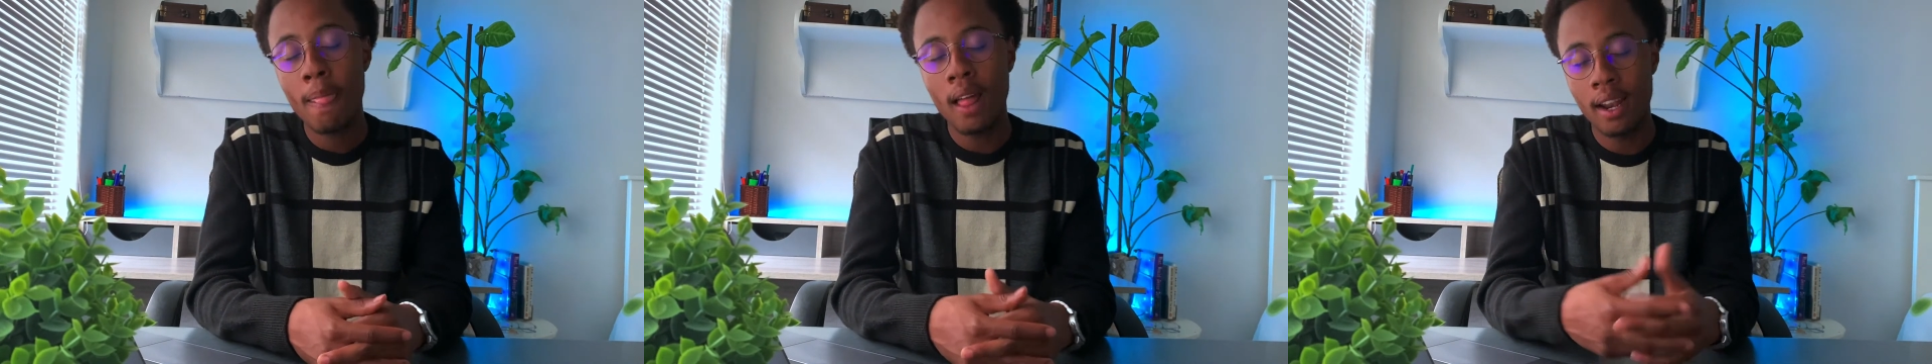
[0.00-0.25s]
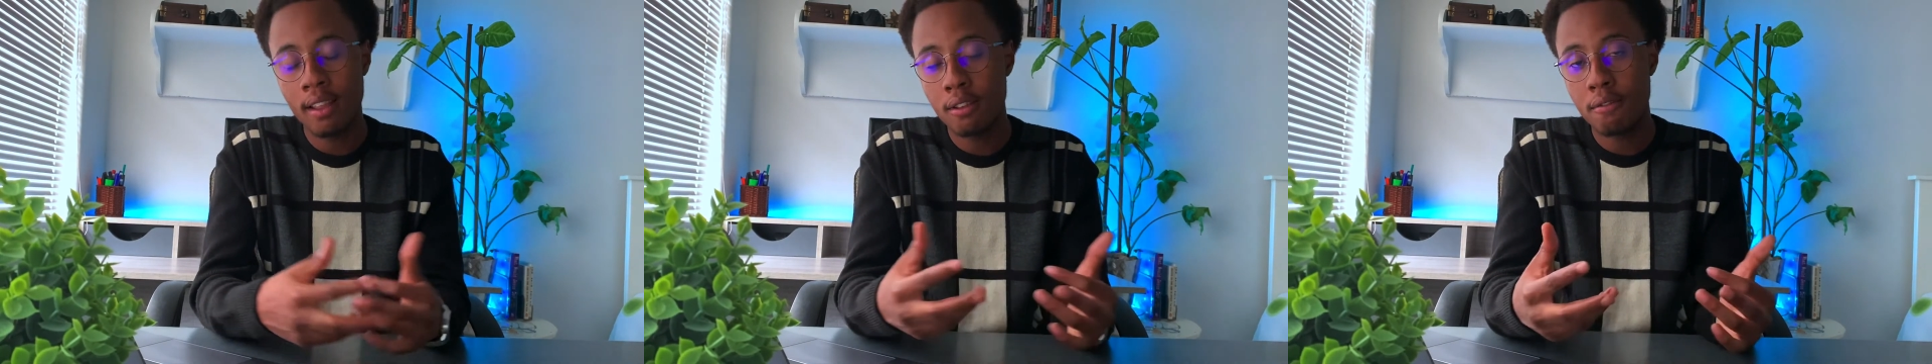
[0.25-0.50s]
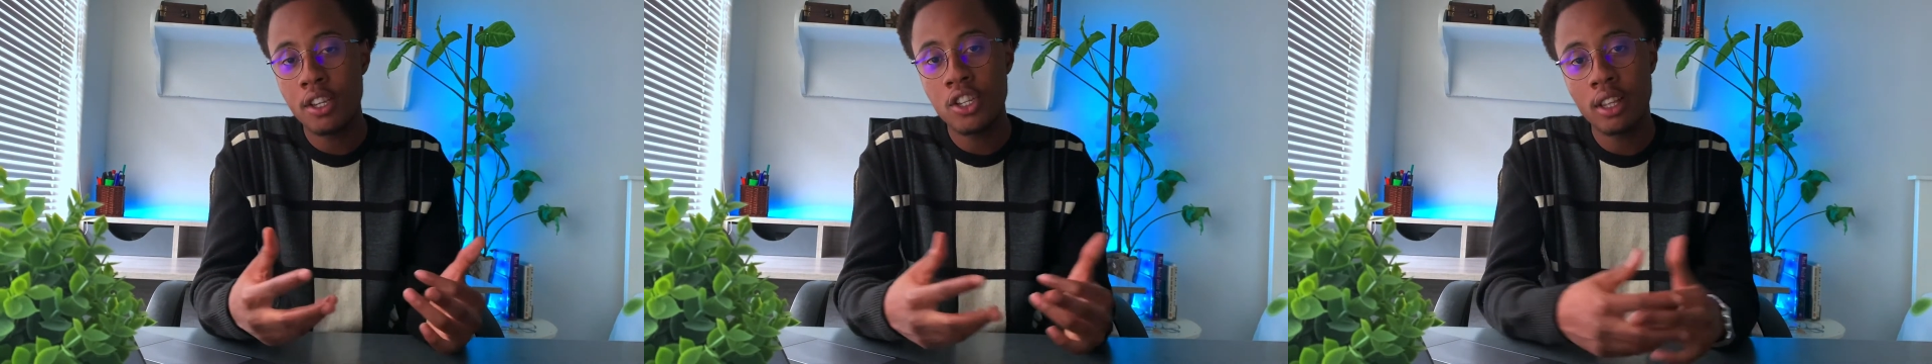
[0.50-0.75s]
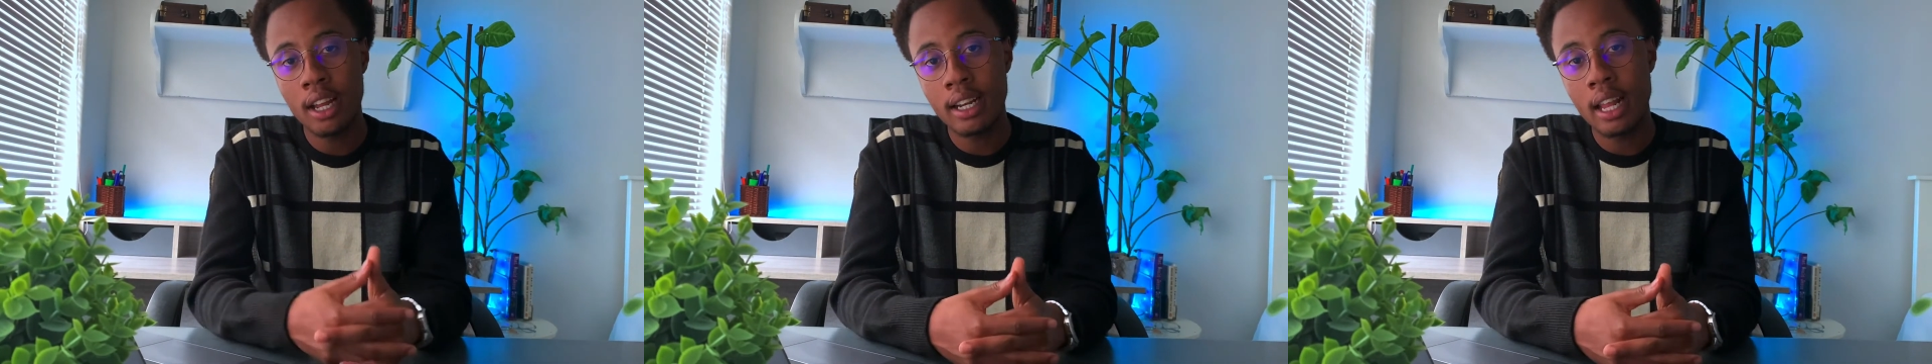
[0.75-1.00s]
Another
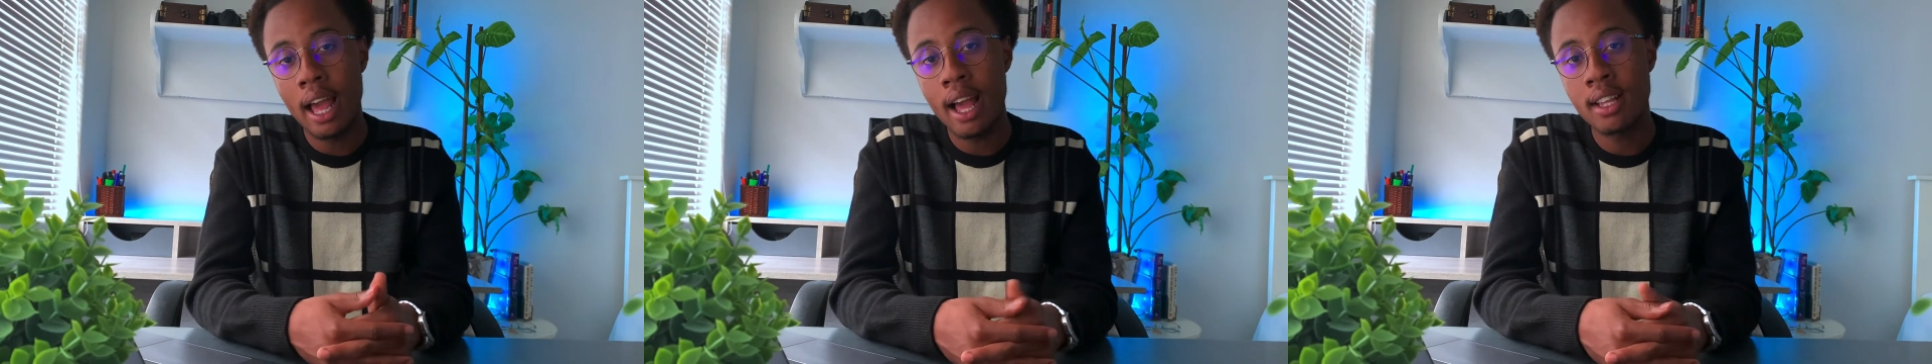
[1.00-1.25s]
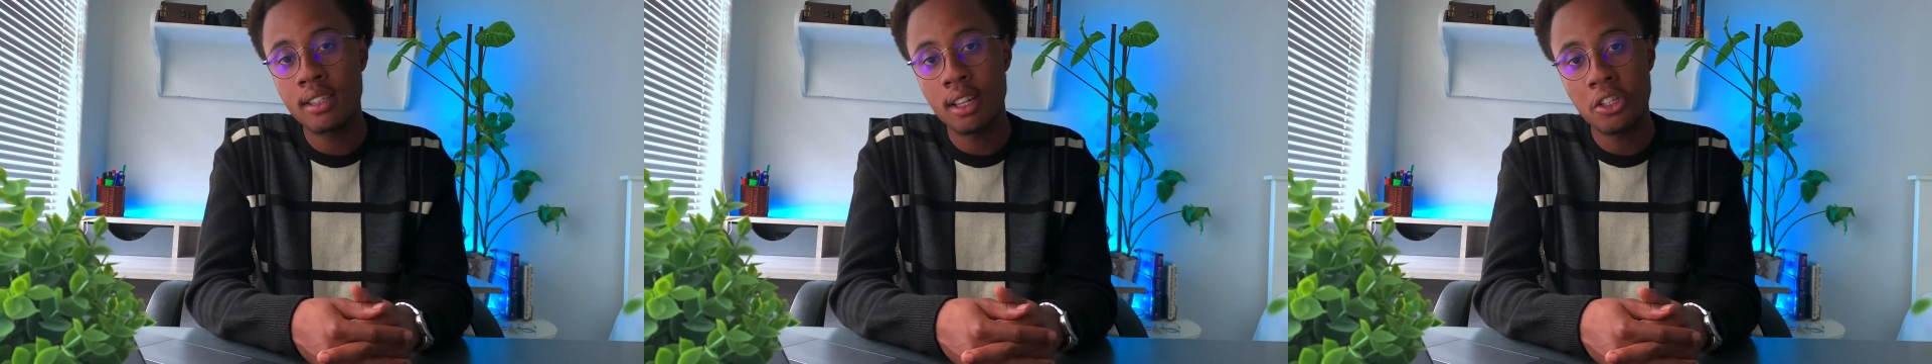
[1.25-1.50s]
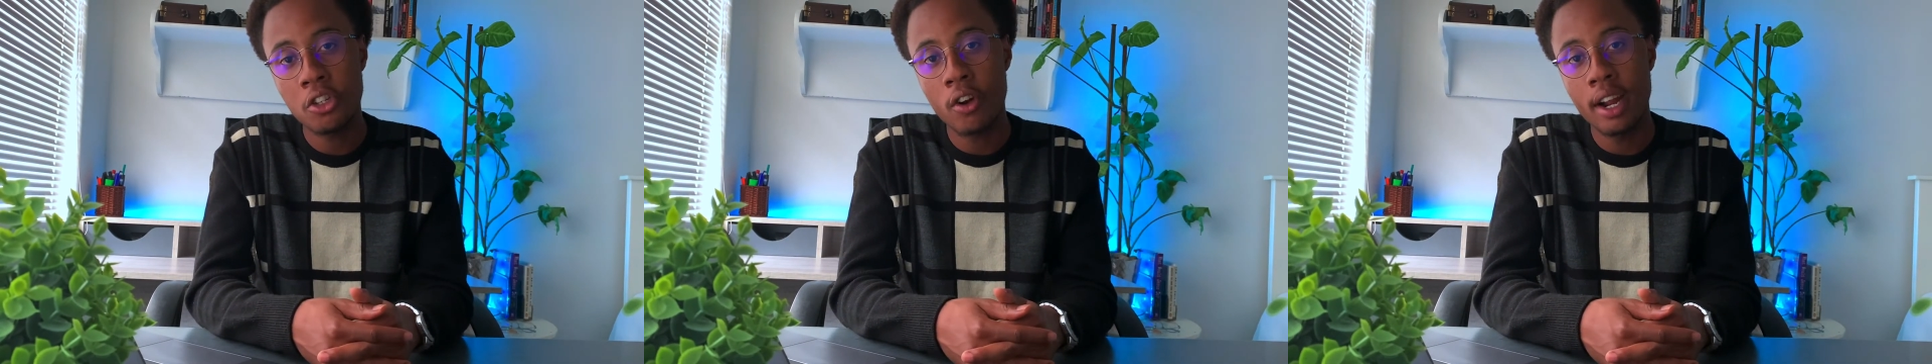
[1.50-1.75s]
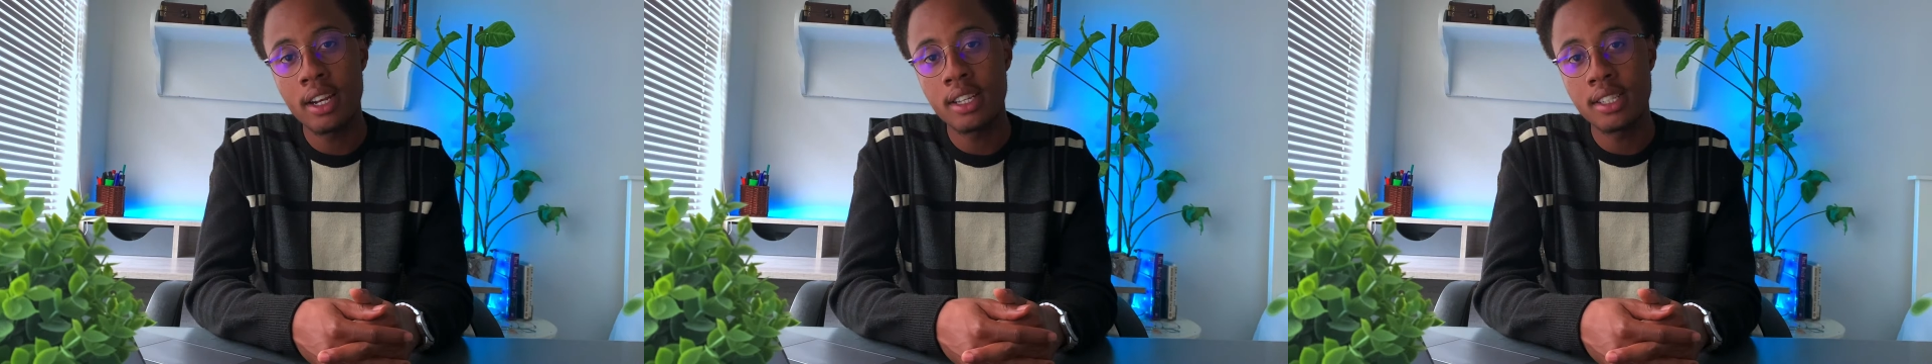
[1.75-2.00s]
feature that it has that's
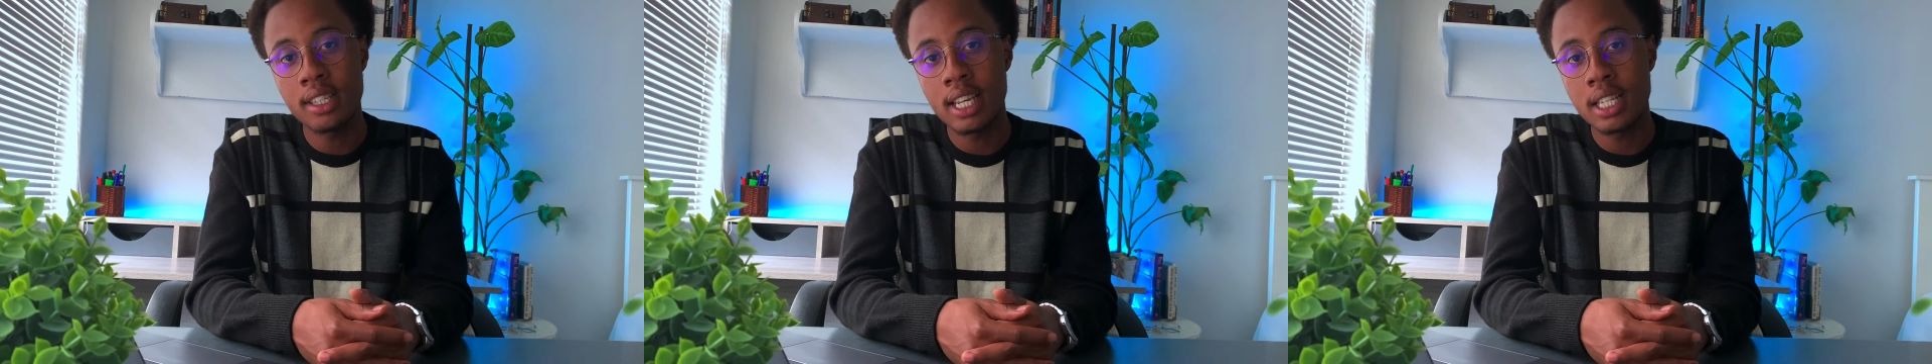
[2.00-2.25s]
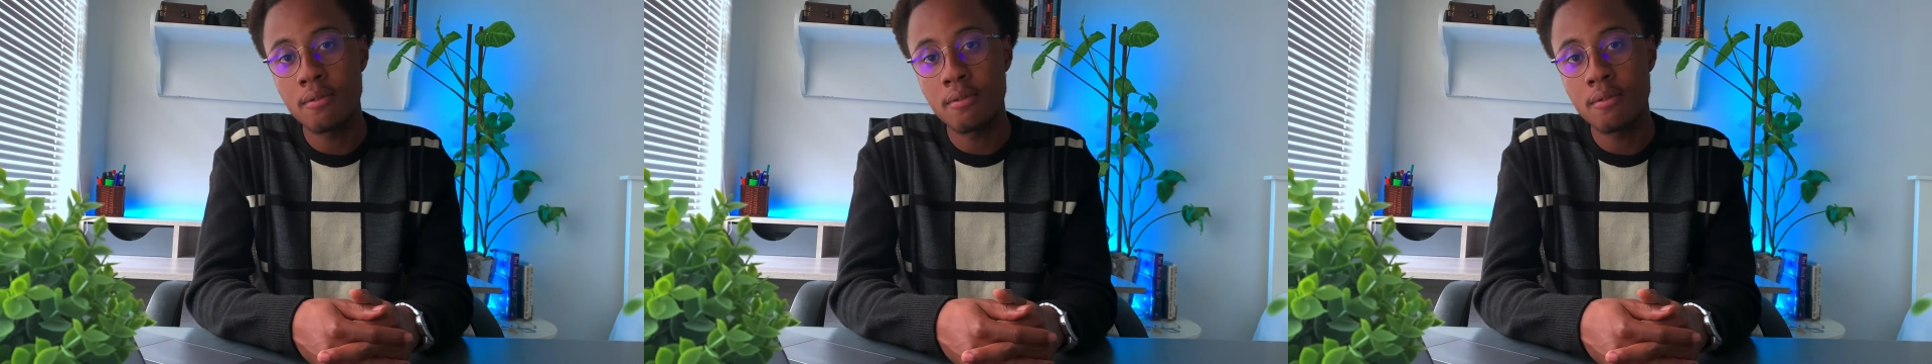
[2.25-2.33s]
great is Git